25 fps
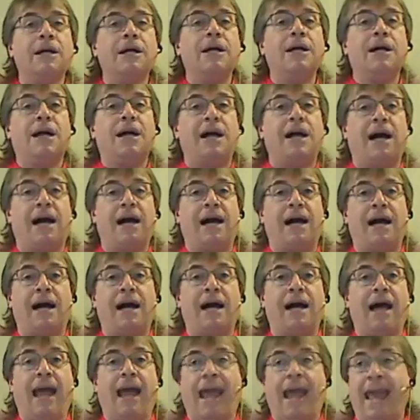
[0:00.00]

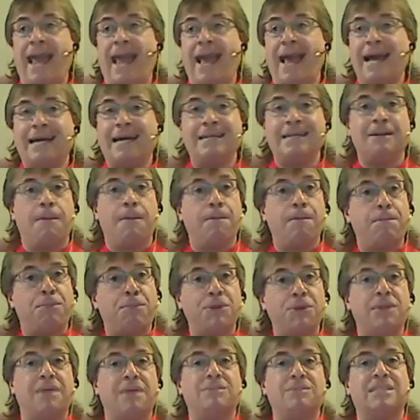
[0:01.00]
and
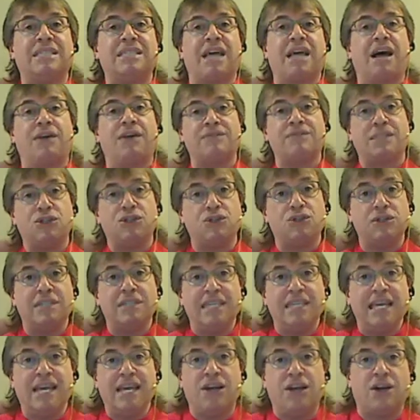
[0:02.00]
put themselves into
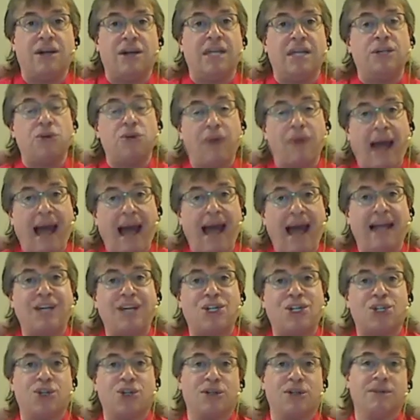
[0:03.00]
gear, into
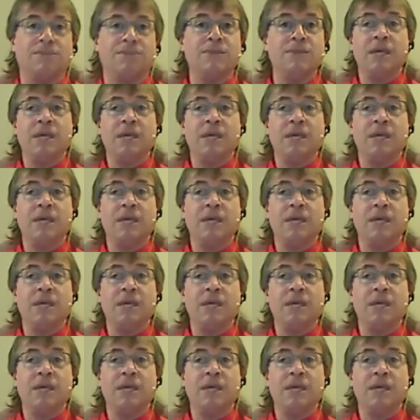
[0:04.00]
action.